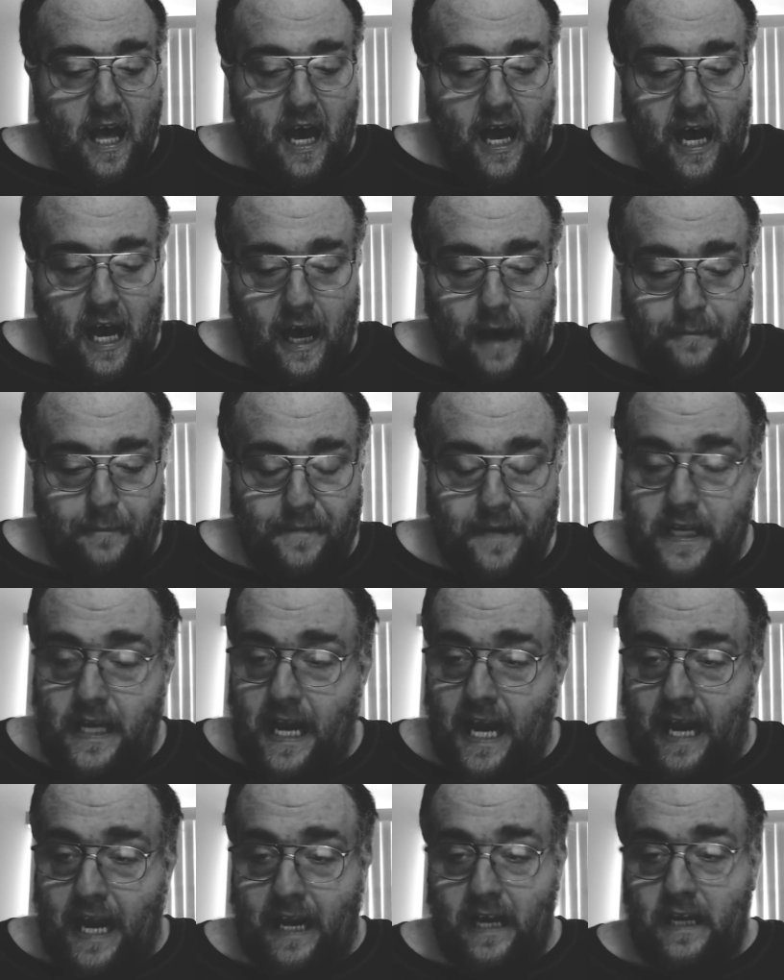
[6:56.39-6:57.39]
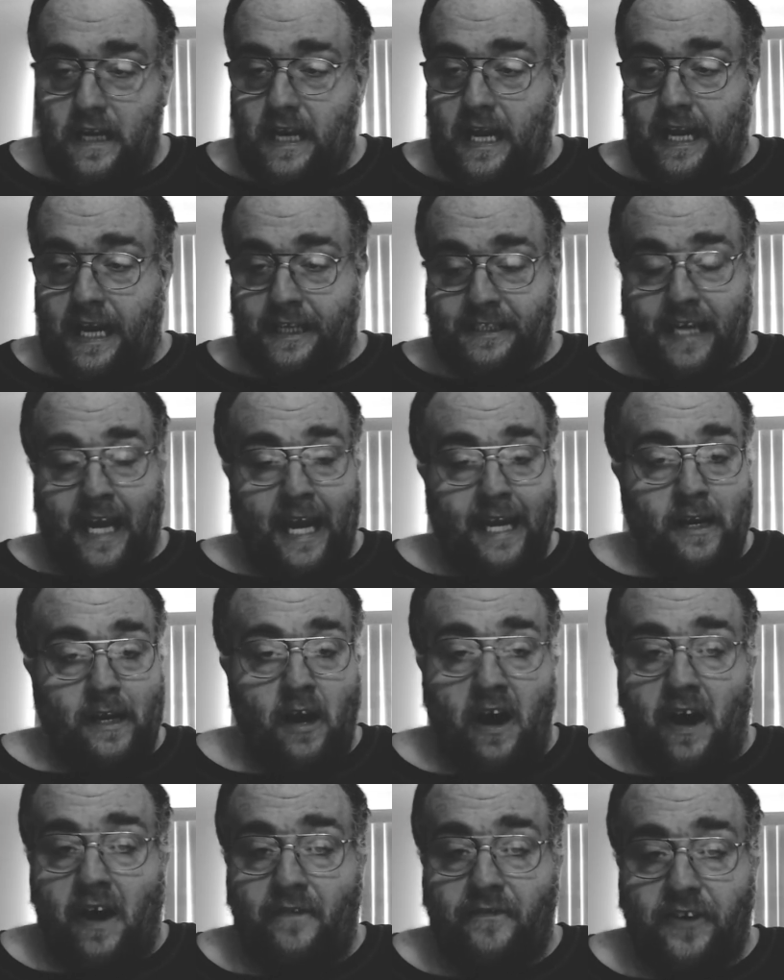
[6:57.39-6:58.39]
Um, and he's getting
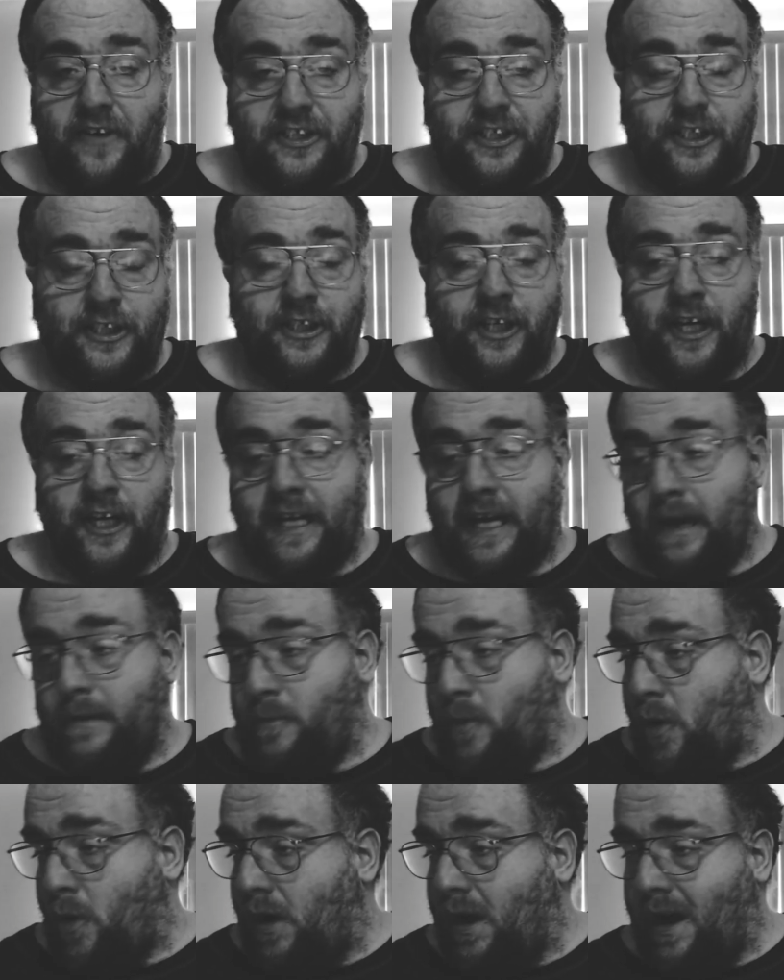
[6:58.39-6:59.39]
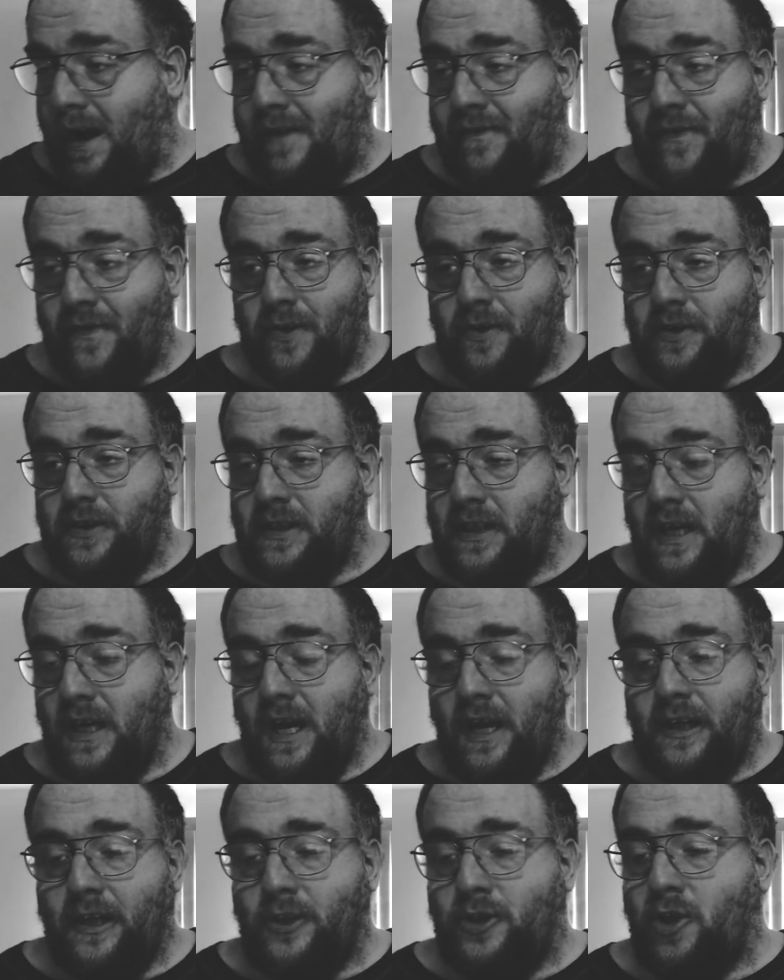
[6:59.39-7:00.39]
offers. He's going to get more offers
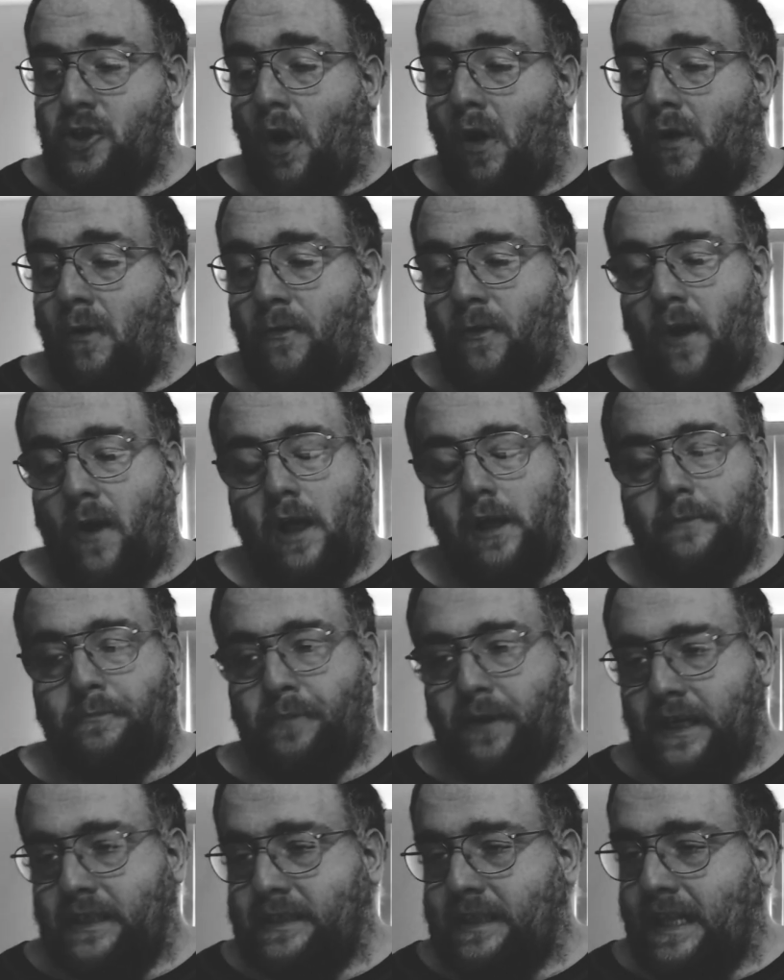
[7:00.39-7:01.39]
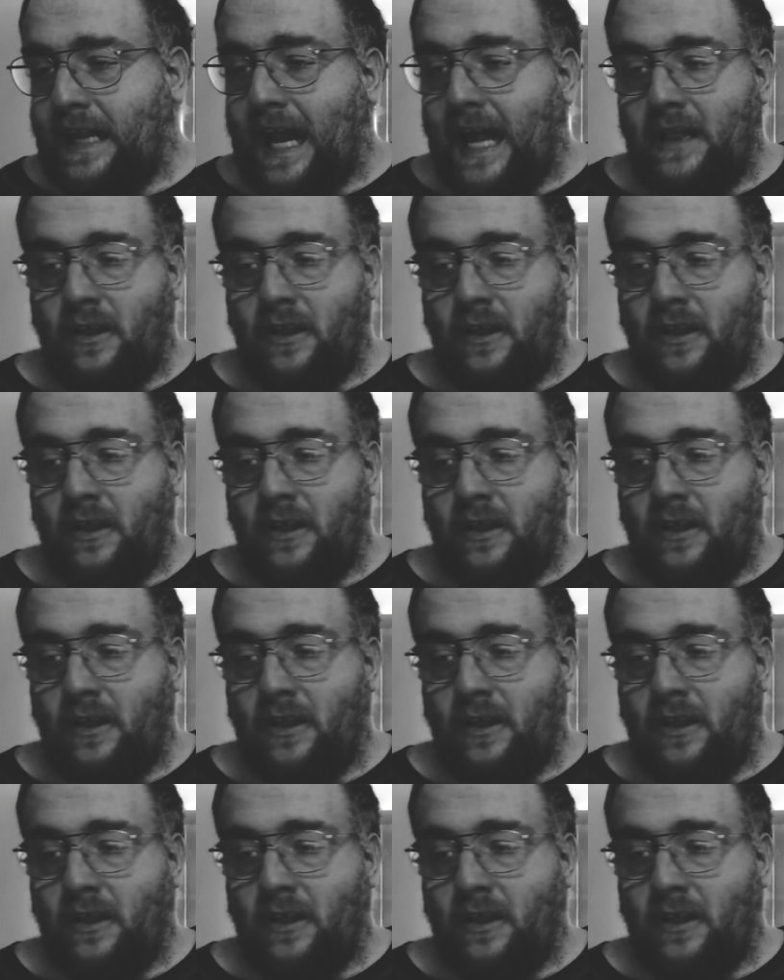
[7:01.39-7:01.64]
just overall impressive. And I